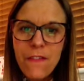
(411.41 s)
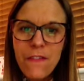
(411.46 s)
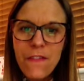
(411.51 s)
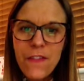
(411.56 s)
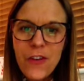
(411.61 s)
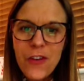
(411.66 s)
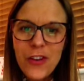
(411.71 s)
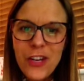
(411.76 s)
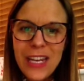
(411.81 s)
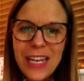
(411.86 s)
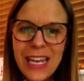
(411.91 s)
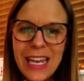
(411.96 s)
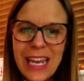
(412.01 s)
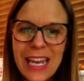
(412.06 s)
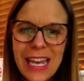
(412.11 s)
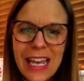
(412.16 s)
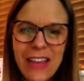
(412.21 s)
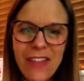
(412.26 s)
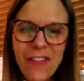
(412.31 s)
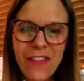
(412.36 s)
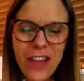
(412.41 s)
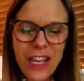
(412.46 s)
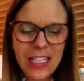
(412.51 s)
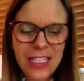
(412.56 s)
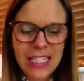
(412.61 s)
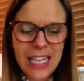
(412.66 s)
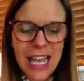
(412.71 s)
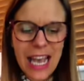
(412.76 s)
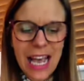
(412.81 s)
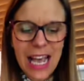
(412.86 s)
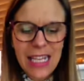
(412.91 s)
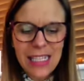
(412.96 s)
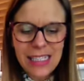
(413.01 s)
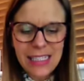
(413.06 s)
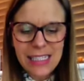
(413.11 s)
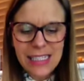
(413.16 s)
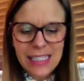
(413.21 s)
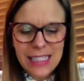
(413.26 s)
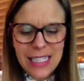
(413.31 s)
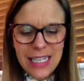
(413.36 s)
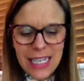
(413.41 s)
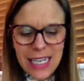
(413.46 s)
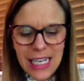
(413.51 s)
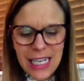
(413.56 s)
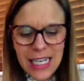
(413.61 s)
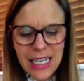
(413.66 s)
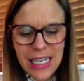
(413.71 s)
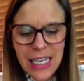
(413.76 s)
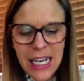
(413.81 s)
Funny, fantastic.